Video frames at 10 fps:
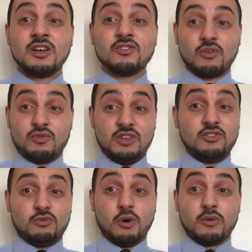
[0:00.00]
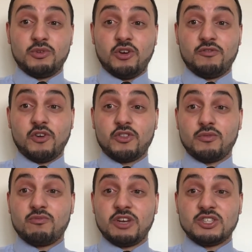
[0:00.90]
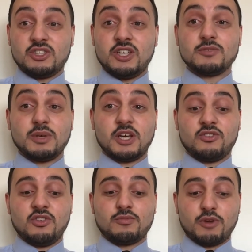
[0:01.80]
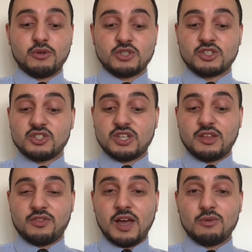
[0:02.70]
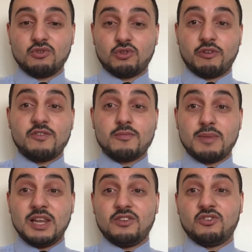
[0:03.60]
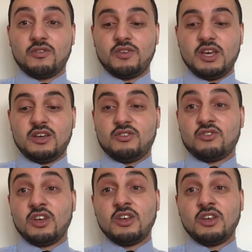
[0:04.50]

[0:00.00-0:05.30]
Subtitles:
So this is why we don't find them recently, is because this process can take thousands or even millions of years.